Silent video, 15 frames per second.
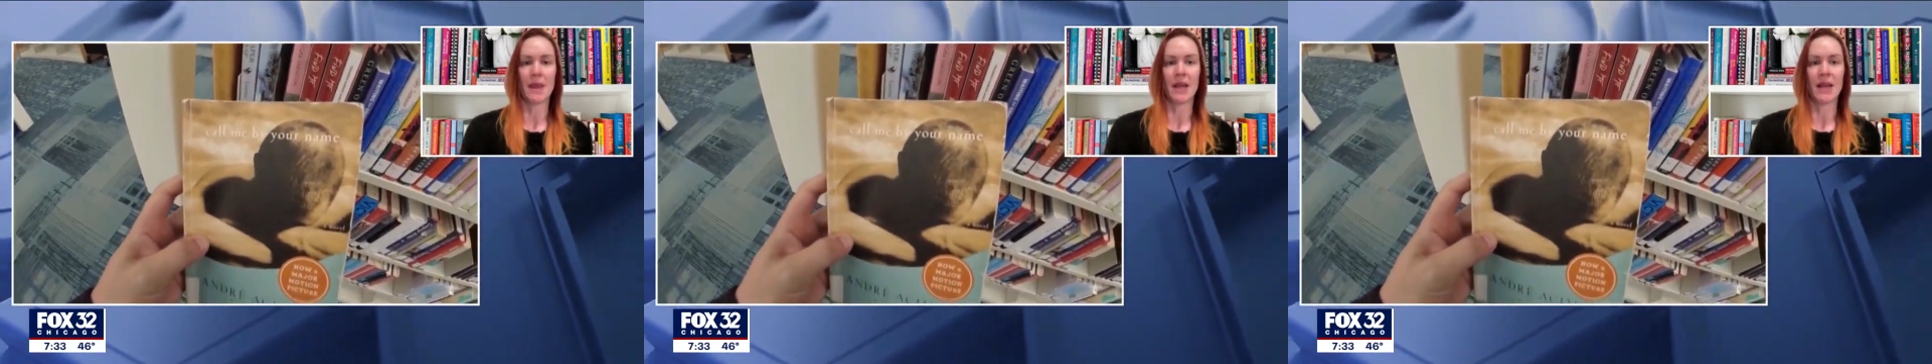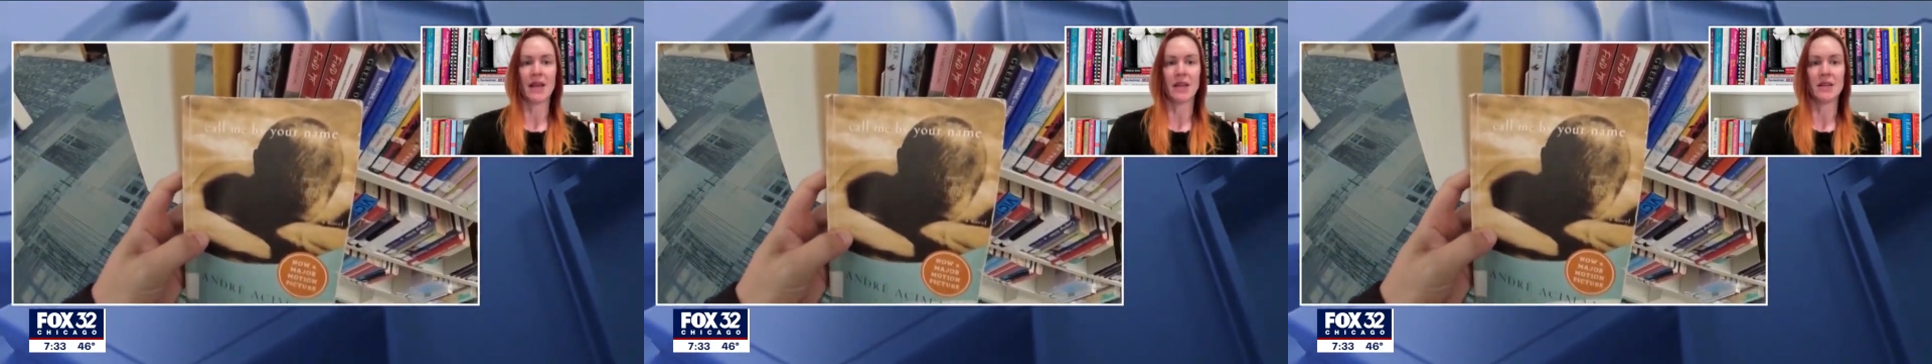
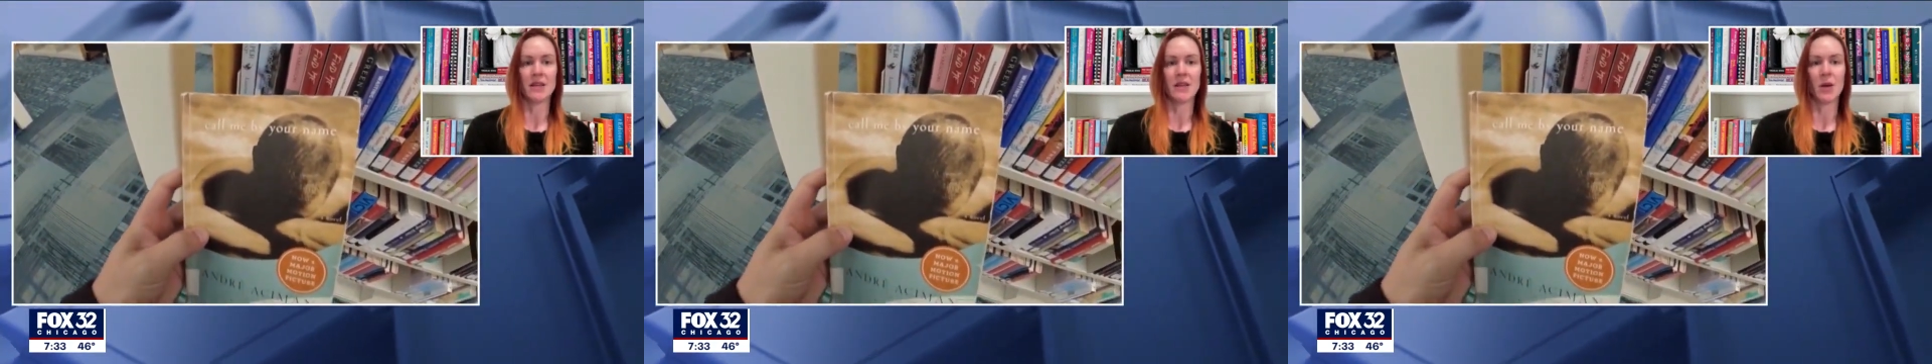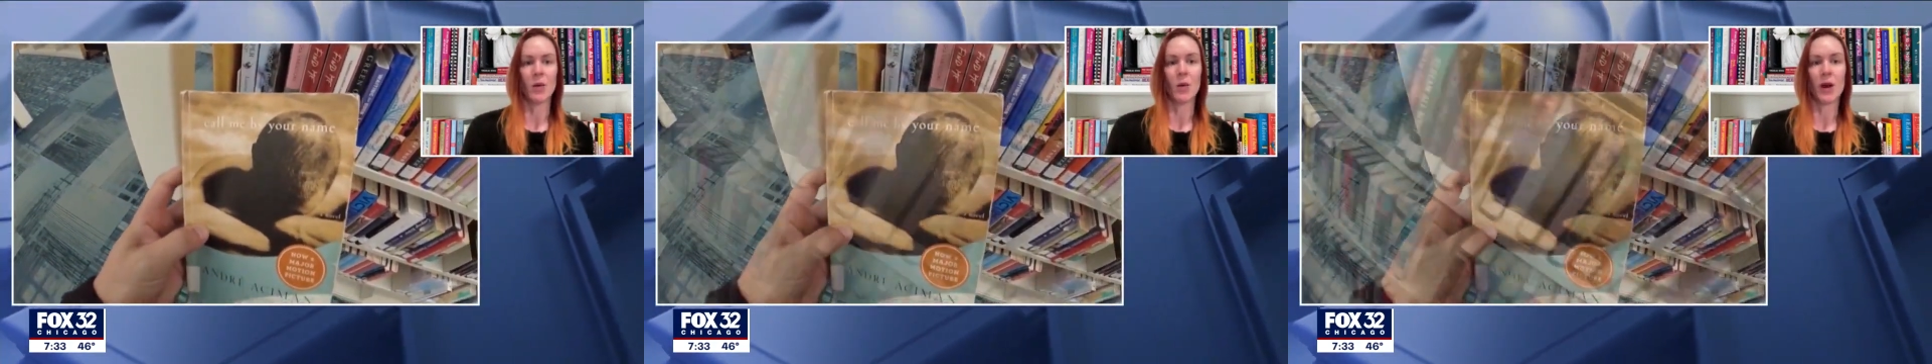and
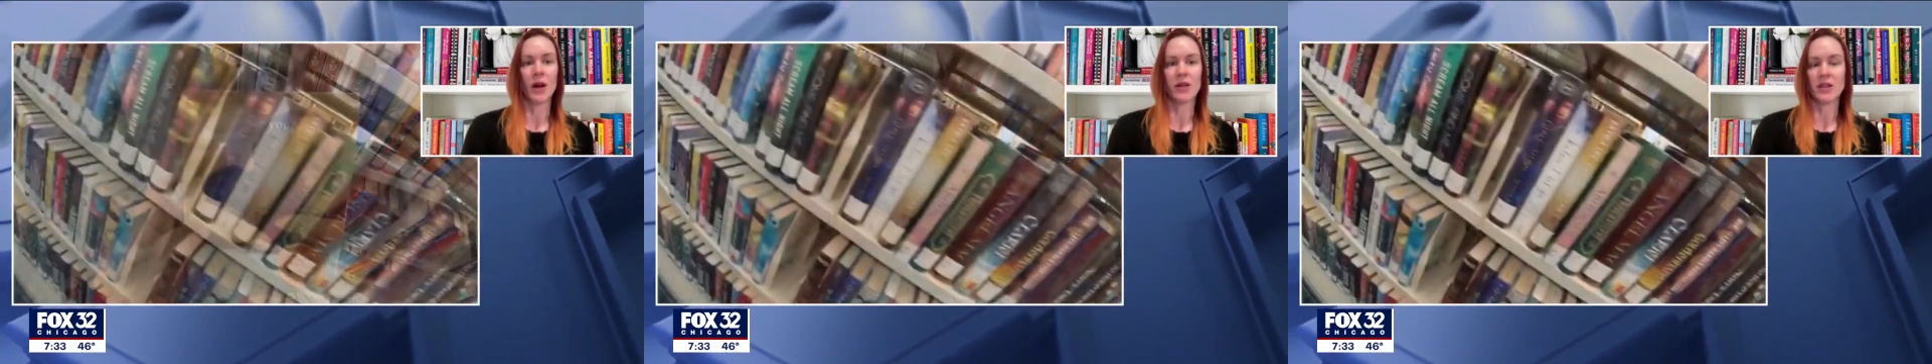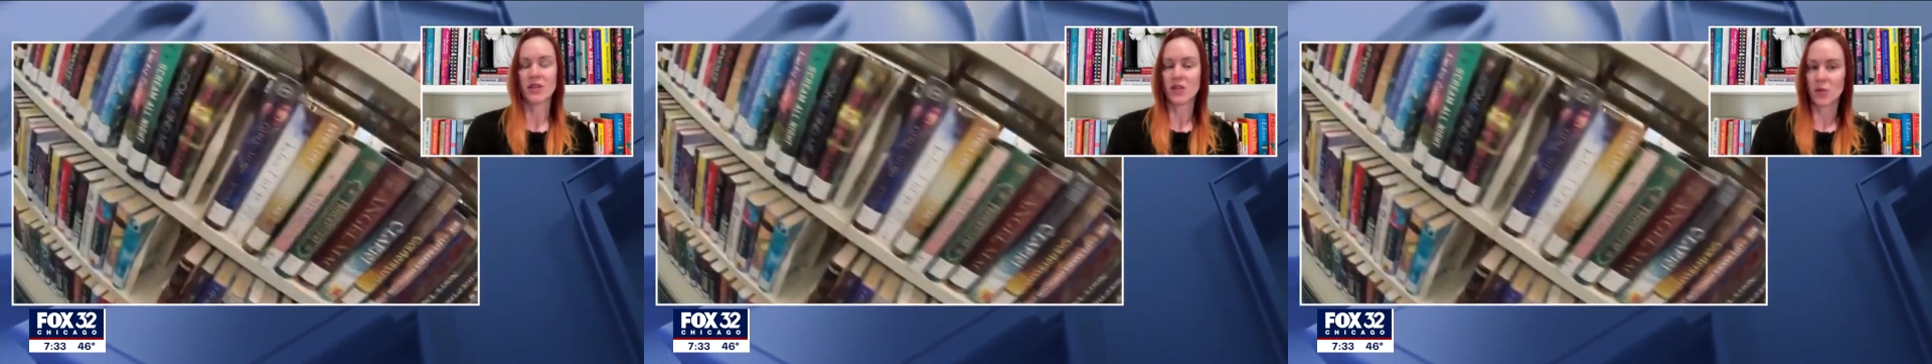
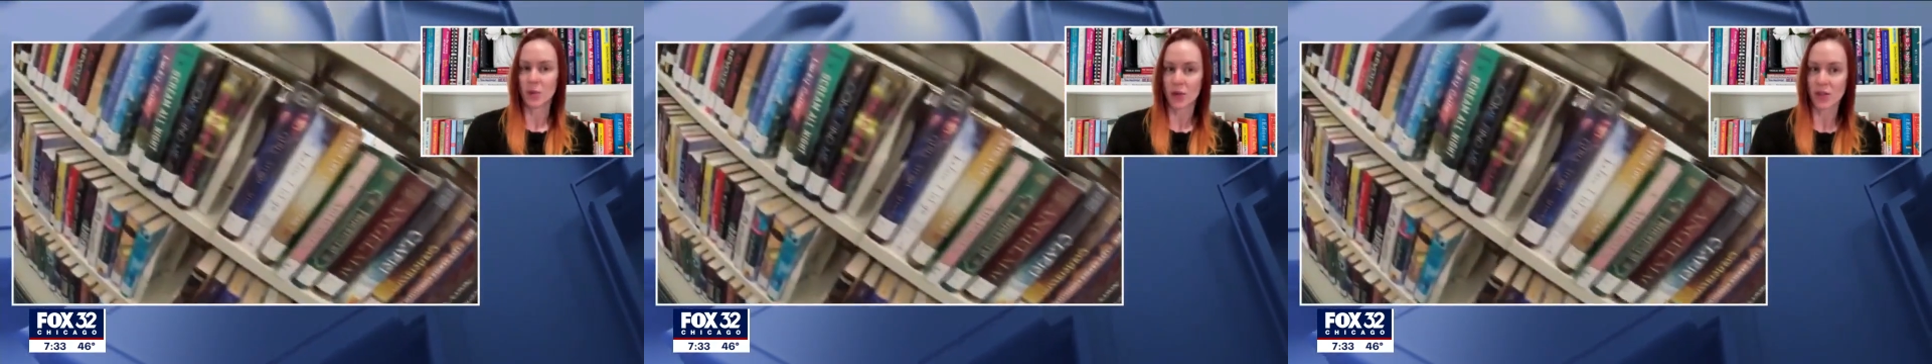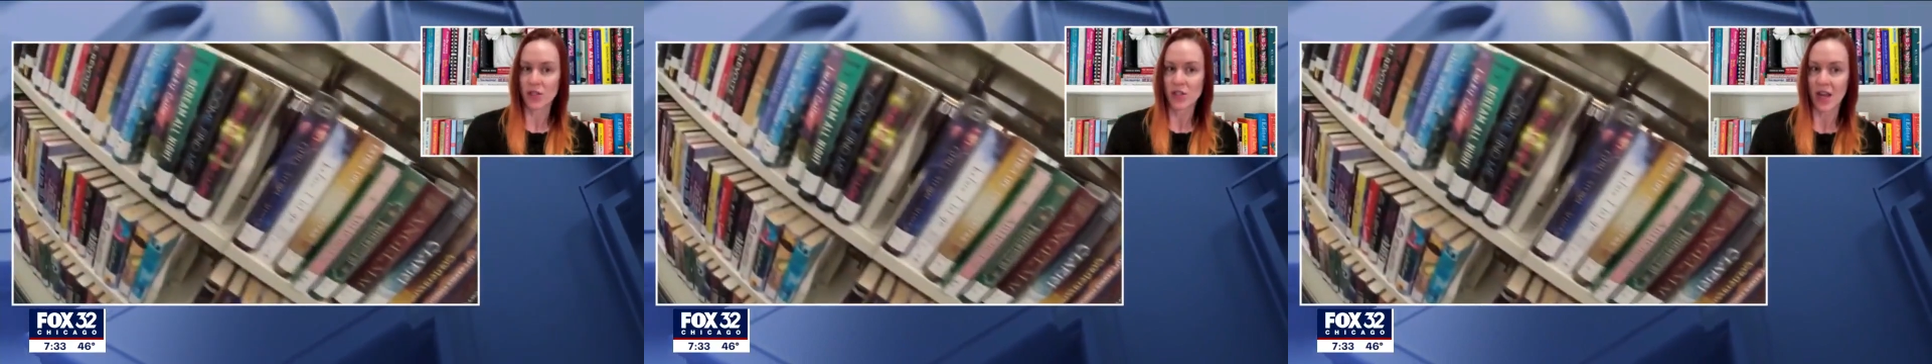awareness to
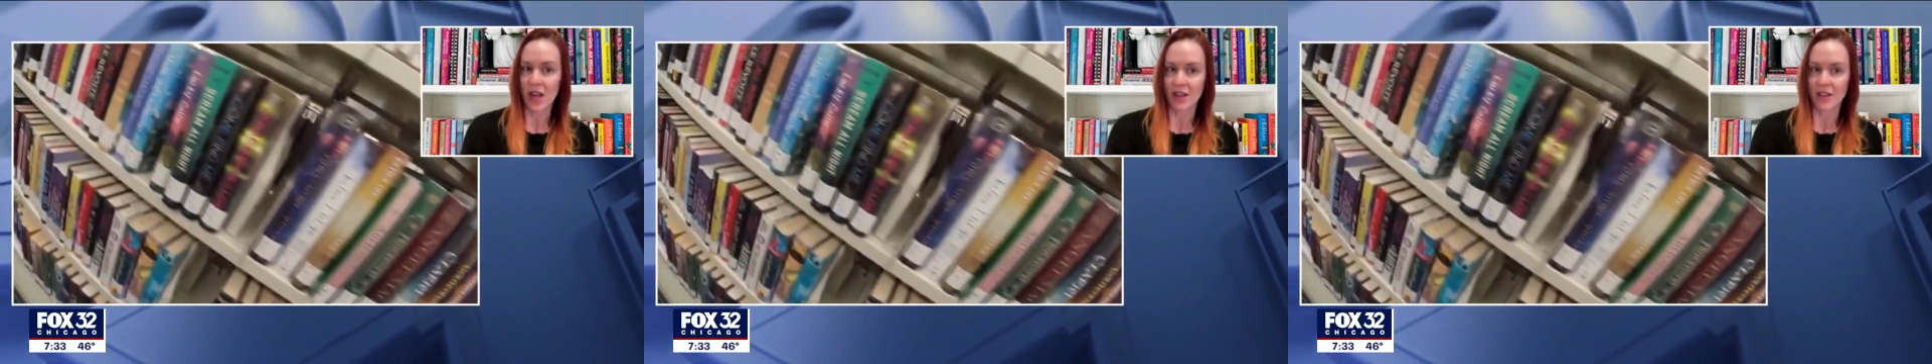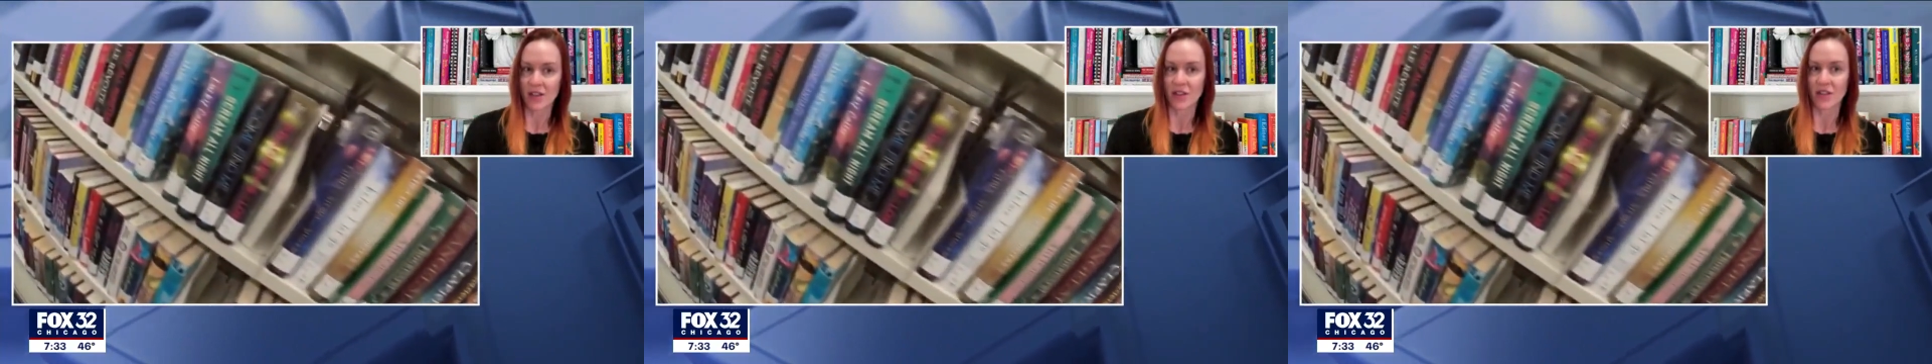book
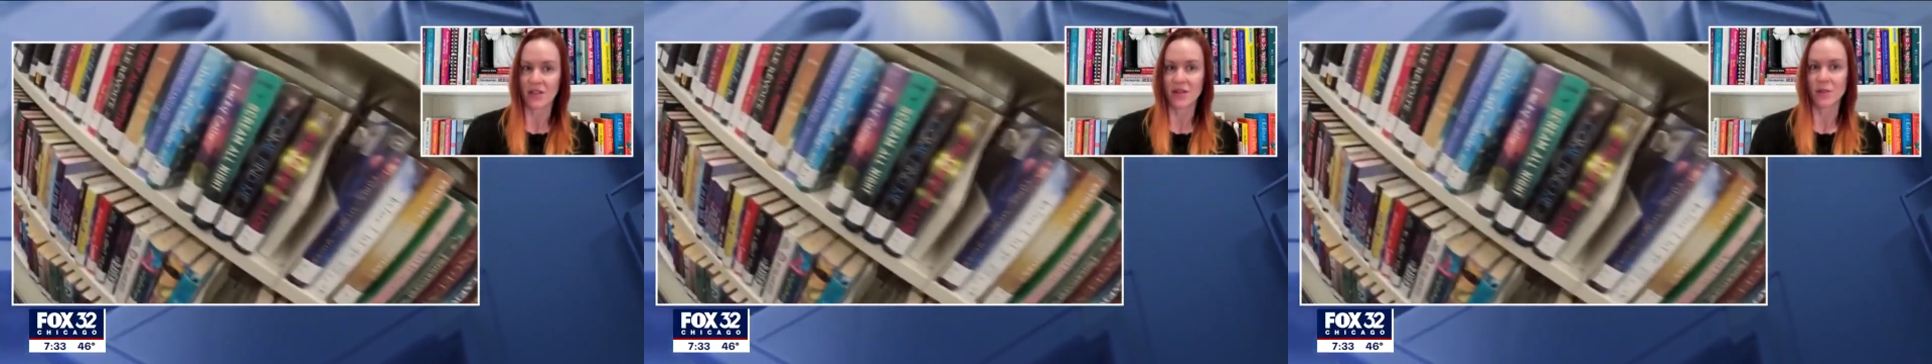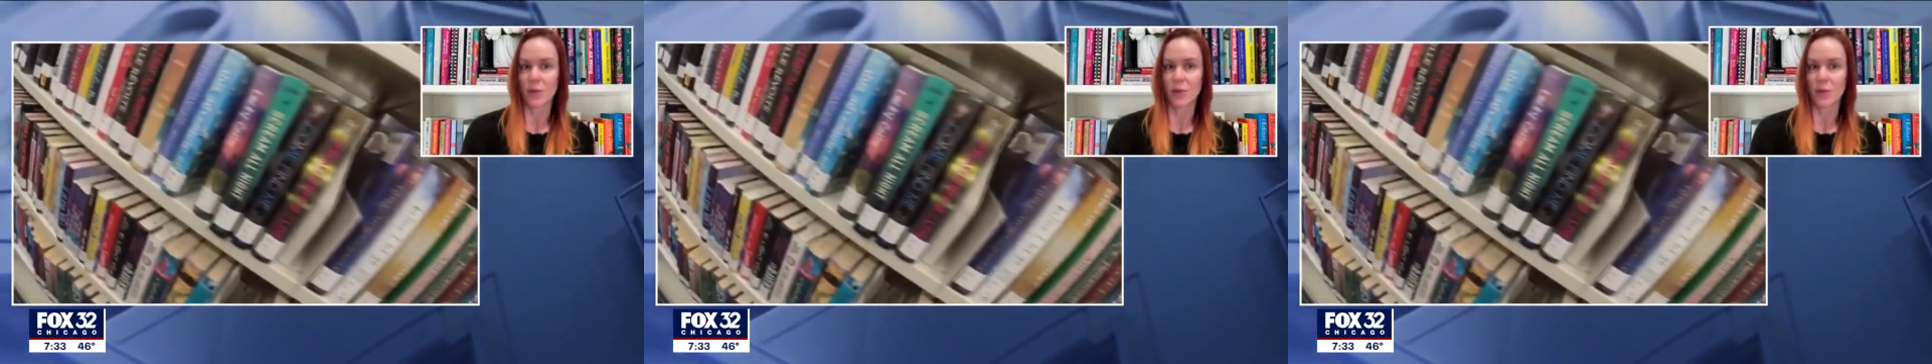challenges.